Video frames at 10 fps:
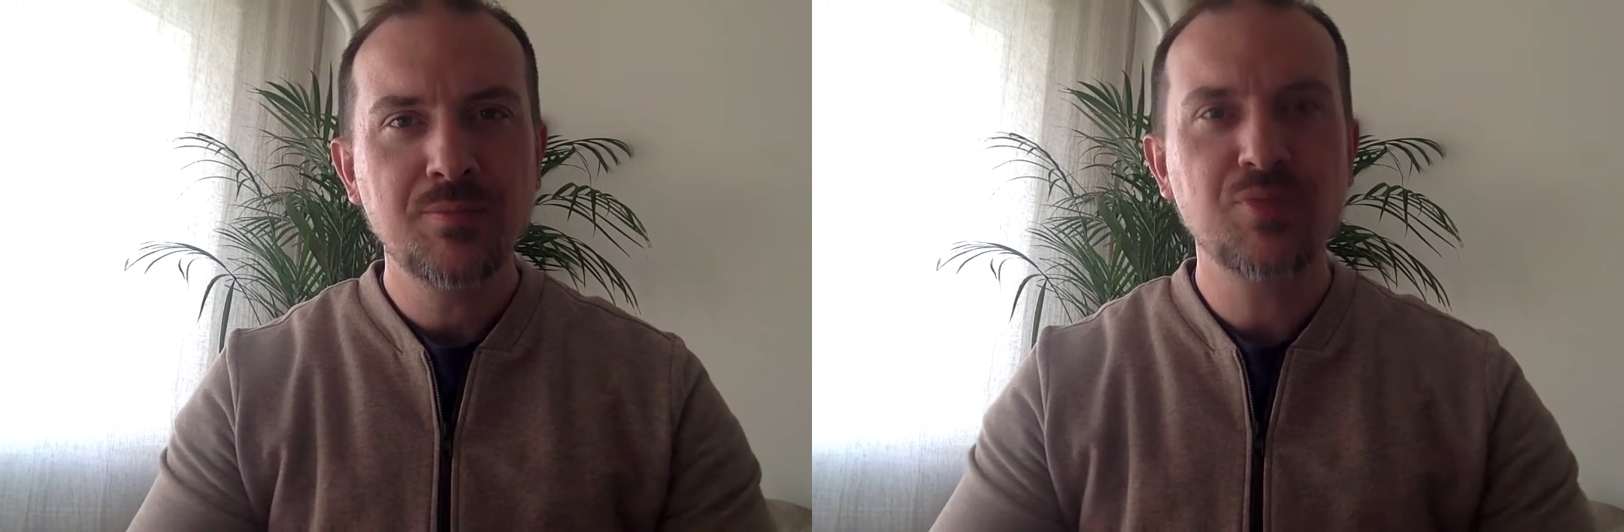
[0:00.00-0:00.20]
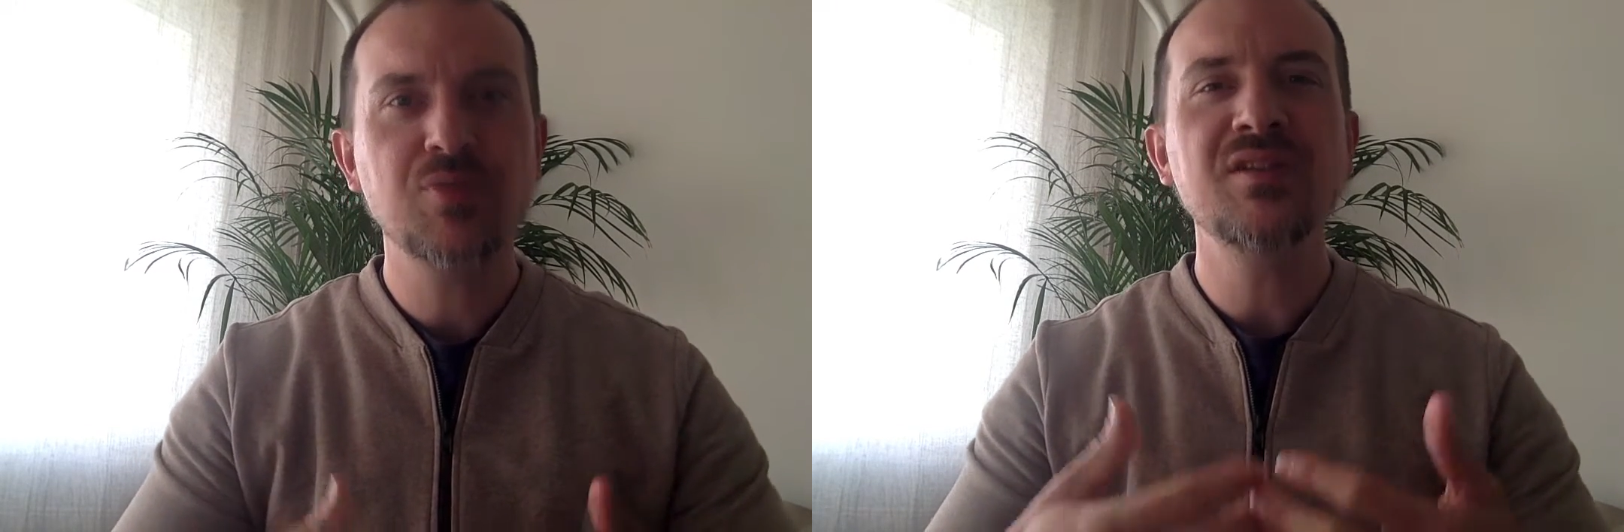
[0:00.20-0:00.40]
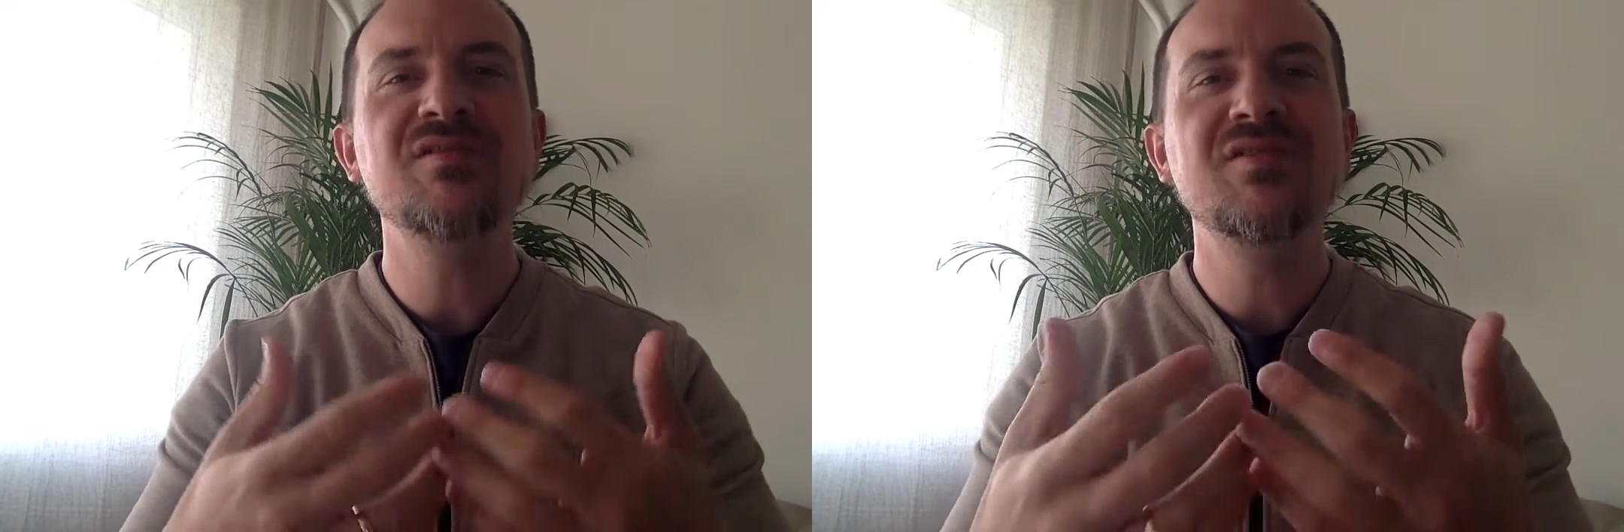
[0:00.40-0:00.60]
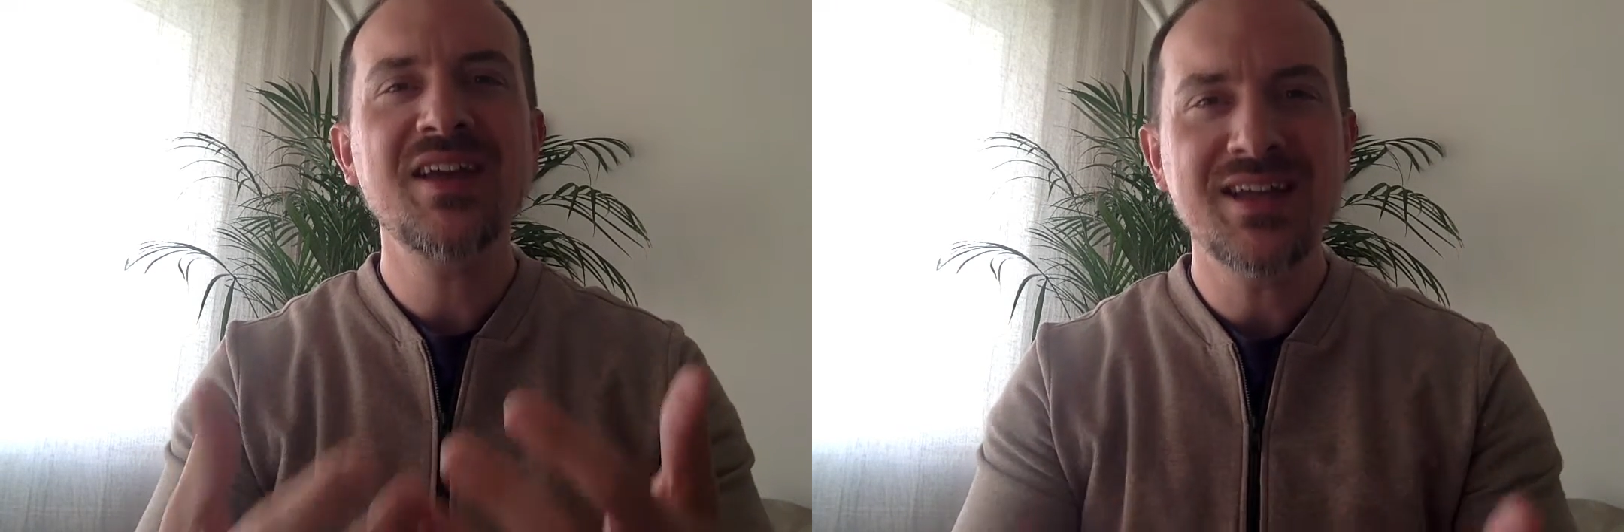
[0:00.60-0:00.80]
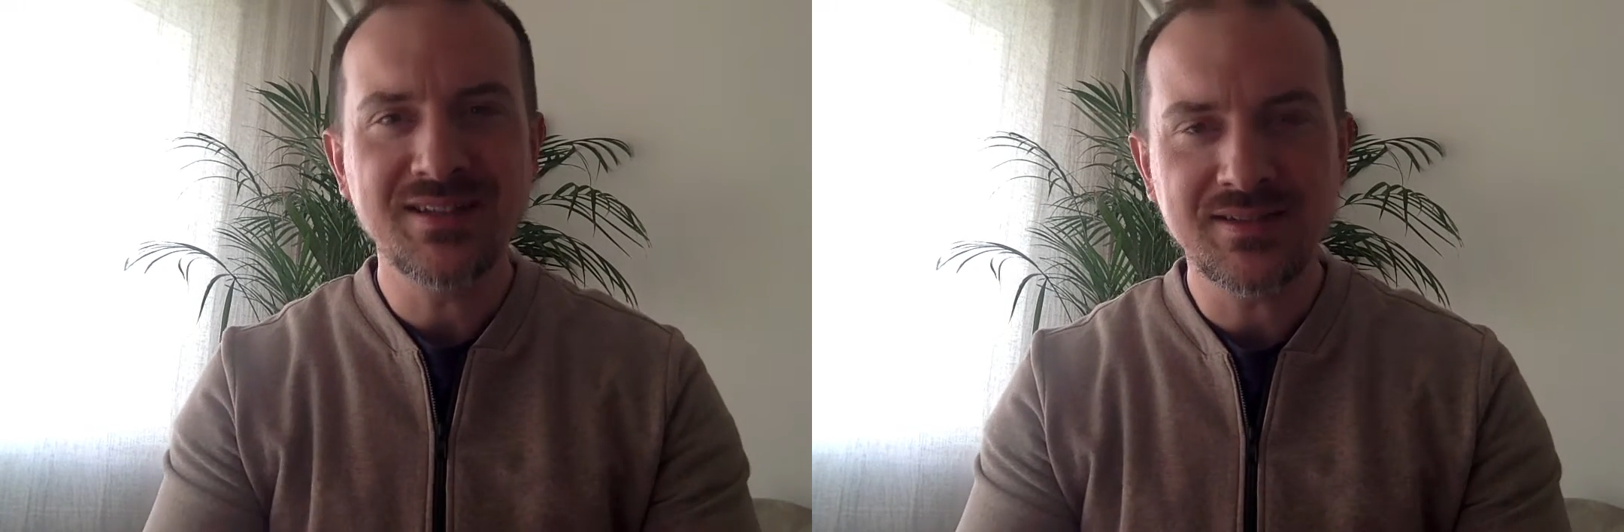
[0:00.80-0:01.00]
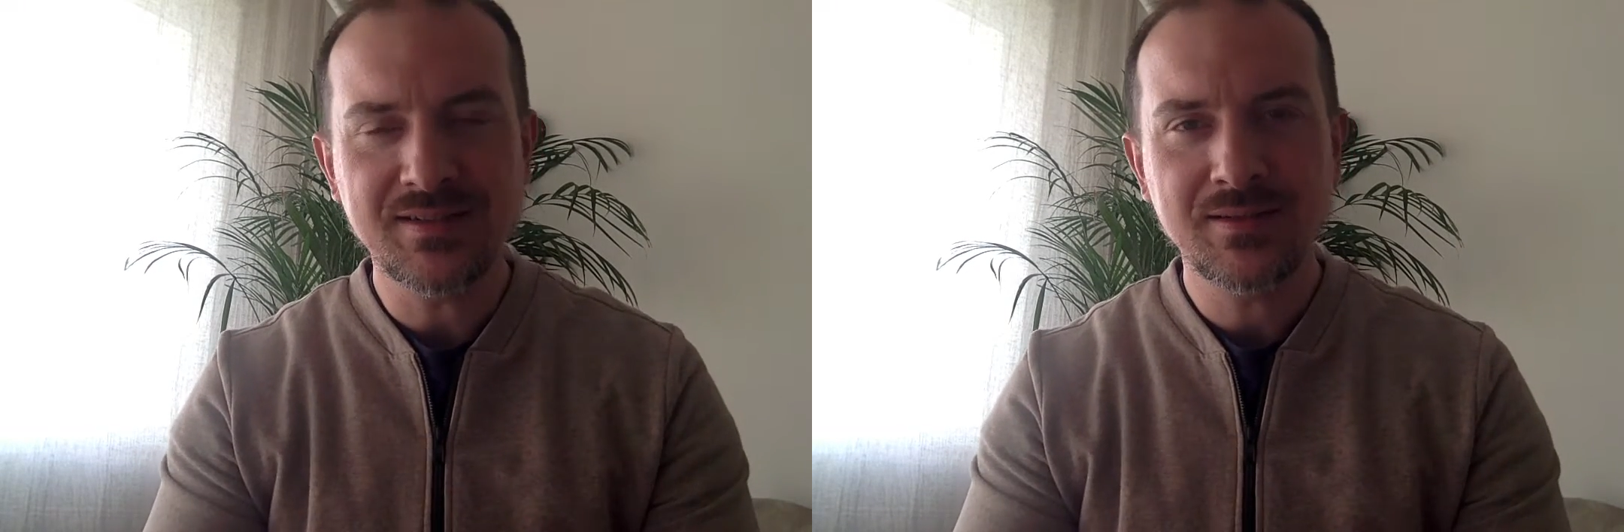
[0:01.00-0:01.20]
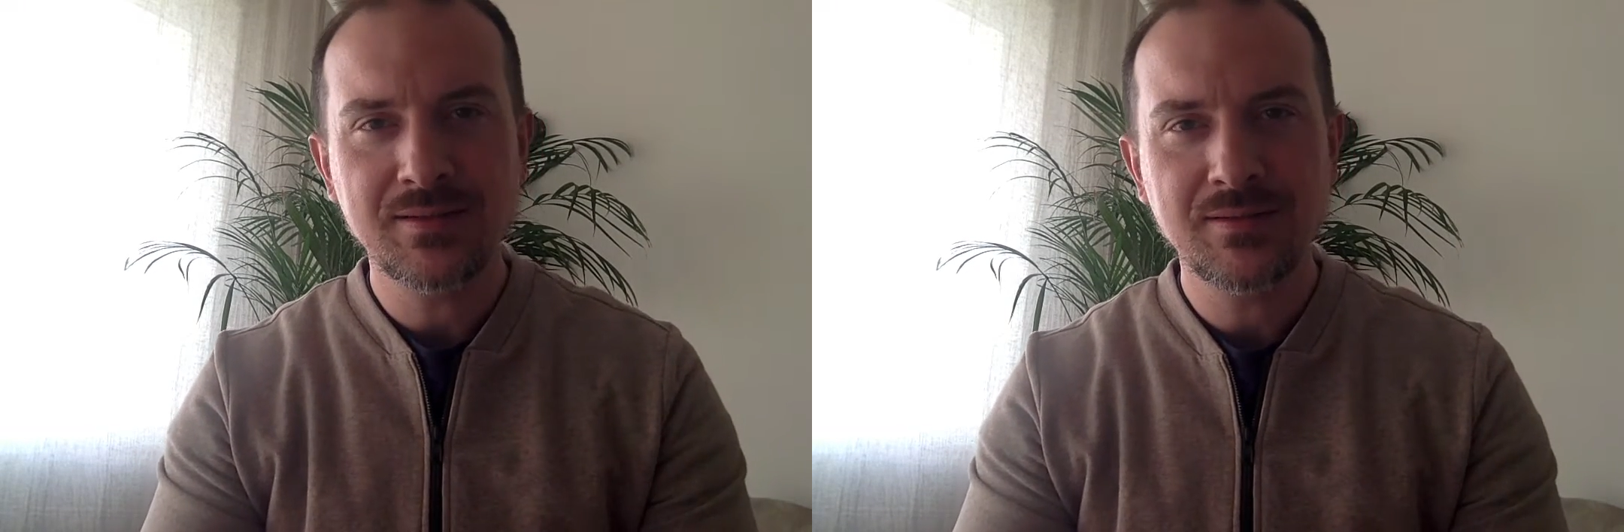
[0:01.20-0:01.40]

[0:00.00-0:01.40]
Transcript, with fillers: prevent